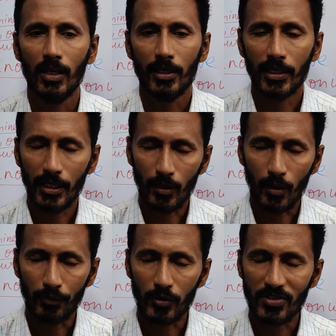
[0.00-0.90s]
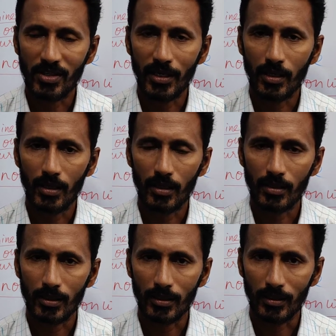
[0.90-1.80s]
Again, of course, there
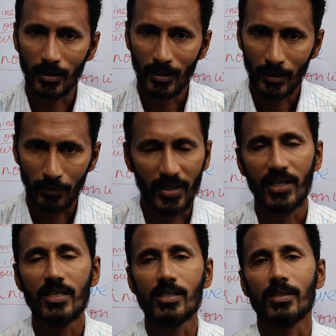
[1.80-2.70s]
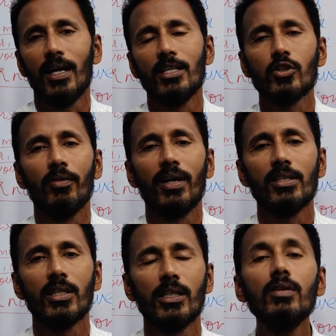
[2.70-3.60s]
are various kinds of
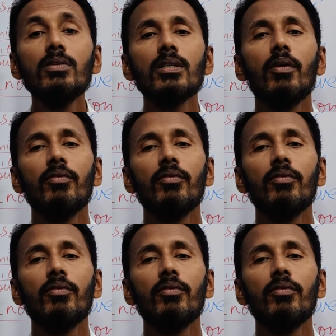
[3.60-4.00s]
adjectives